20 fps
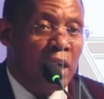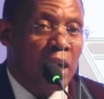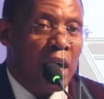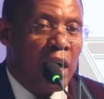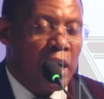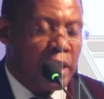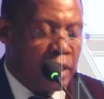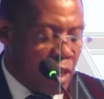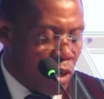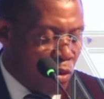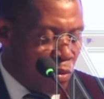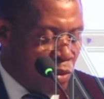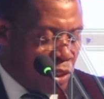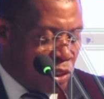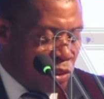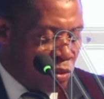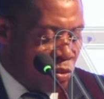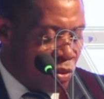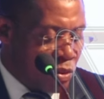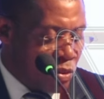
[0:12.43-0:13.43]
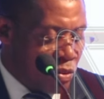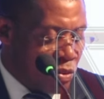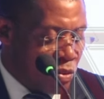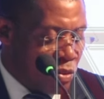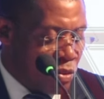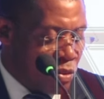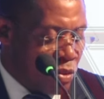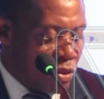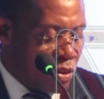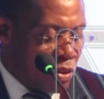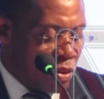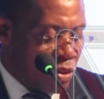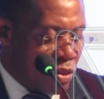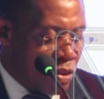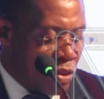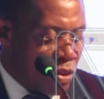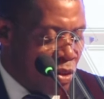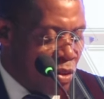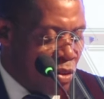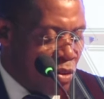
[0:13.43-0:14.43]
and I wish to
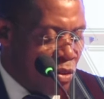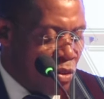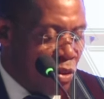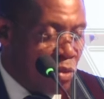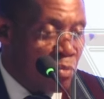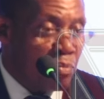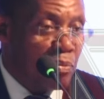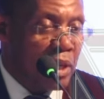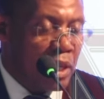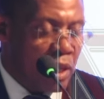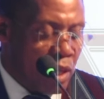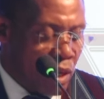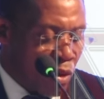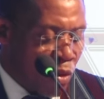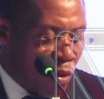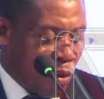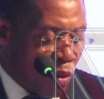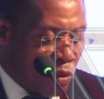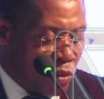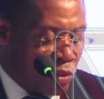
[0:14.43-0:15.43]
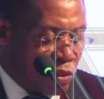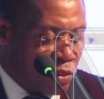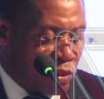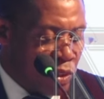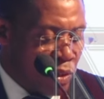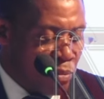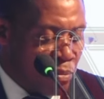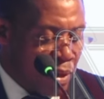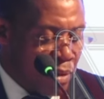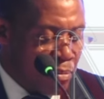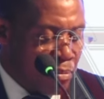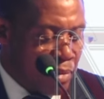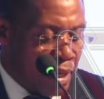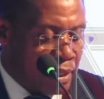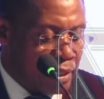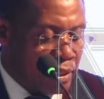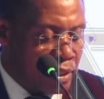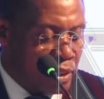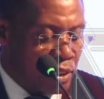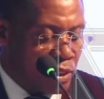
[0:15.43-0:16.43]
make a call to the
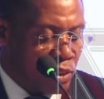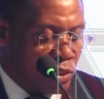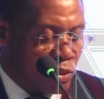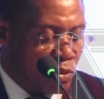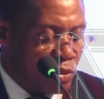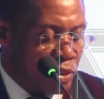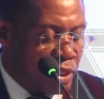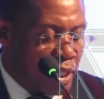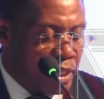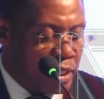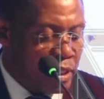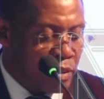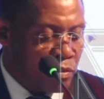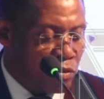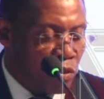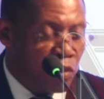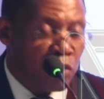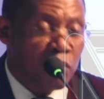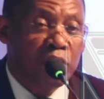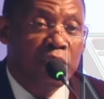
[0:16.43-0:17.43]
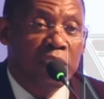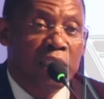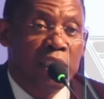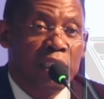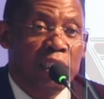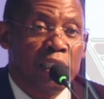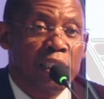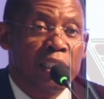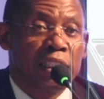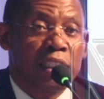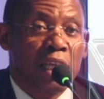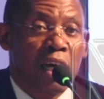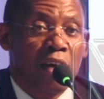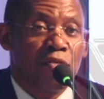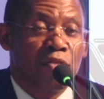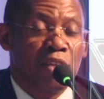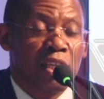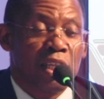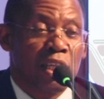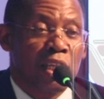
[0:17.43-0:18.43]
members to get involved in
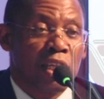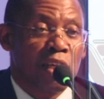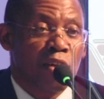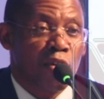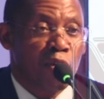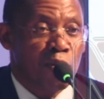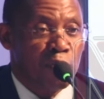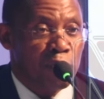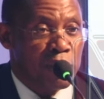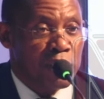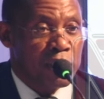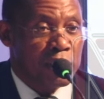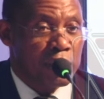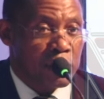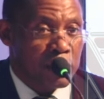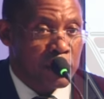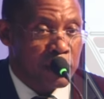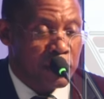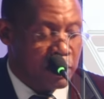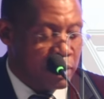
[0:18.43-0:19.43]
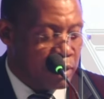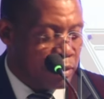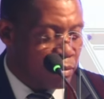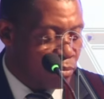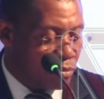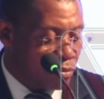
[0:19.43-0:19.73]
serving communities